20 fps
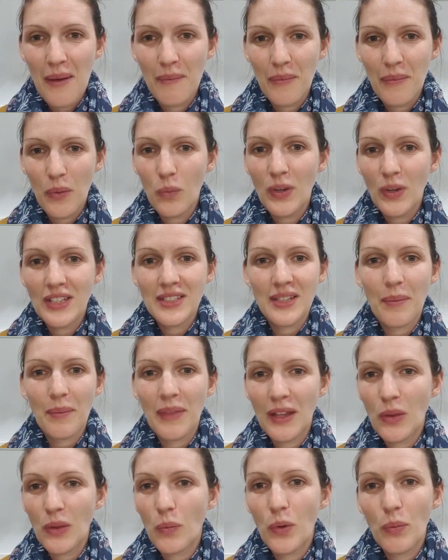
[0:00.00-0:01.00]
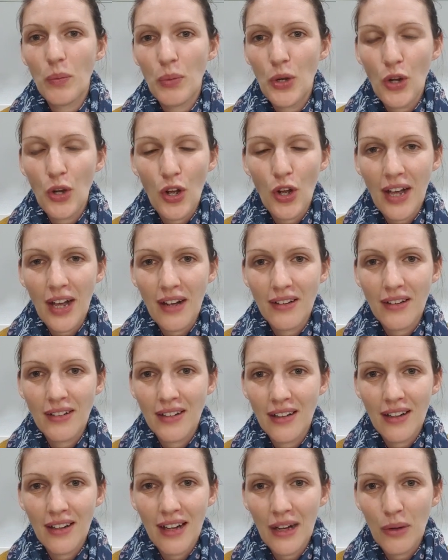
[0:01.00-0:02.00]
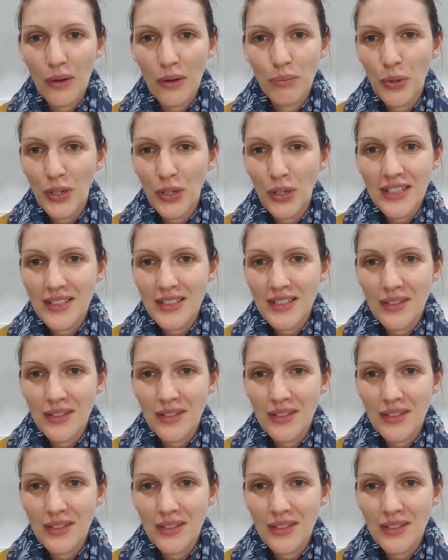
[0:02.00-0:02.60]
with something that we'll put on our bodies,